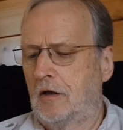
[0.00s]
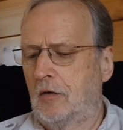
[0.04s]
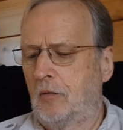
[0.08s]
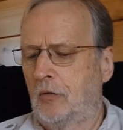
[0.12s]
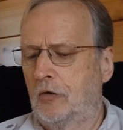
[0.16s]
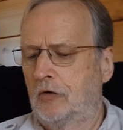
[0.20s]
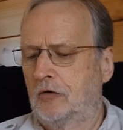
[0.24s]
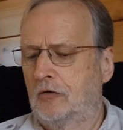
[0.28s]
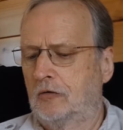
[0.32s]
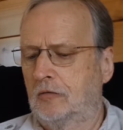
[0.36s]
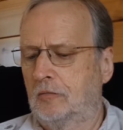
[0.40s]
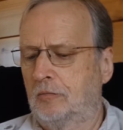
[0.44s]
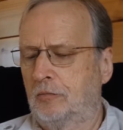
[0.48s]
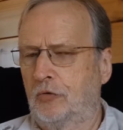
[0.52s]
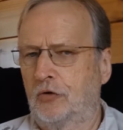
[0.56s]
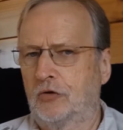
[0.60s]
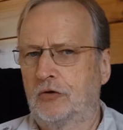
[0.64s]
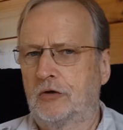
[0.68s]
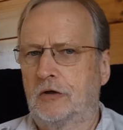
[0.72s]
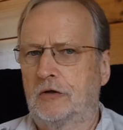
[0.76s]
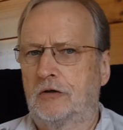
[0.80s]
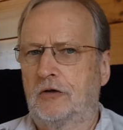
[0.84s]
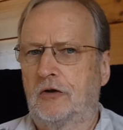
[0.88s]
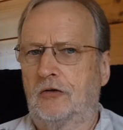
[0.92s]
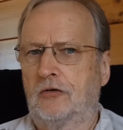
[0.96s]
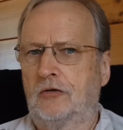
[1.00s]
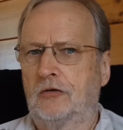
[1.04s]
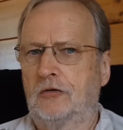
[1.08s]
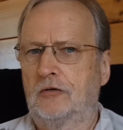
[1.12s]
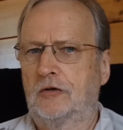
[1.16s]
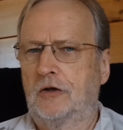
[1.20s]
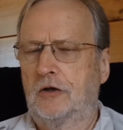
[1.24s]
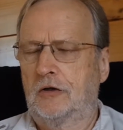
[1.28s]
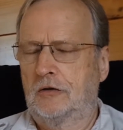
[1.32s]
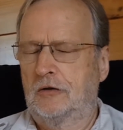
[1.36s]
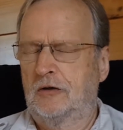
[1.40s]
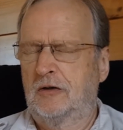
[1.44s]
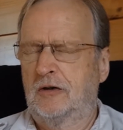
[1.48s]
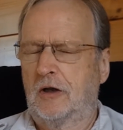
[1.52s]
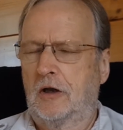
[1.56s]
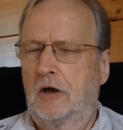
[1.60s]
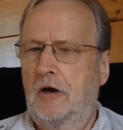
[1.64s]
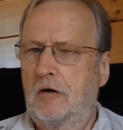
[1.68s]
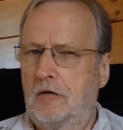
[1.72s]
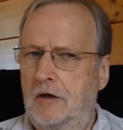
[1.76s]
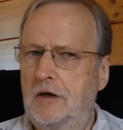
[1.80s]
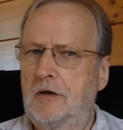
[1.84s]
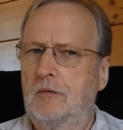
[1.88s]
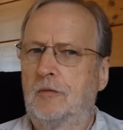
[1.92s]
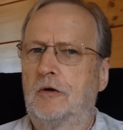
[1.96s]
which Buddha didn't
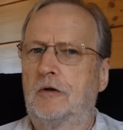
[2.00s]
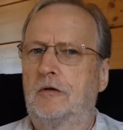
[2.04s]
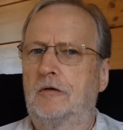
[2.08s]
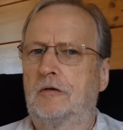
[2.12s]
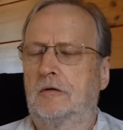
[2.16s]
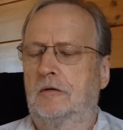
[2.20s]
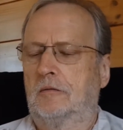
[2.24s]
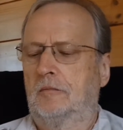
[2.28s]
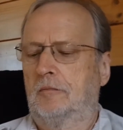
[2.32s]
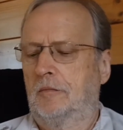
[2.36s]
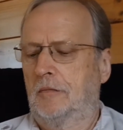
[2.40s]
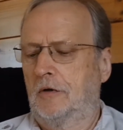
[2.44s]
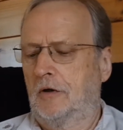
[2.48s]
agree with,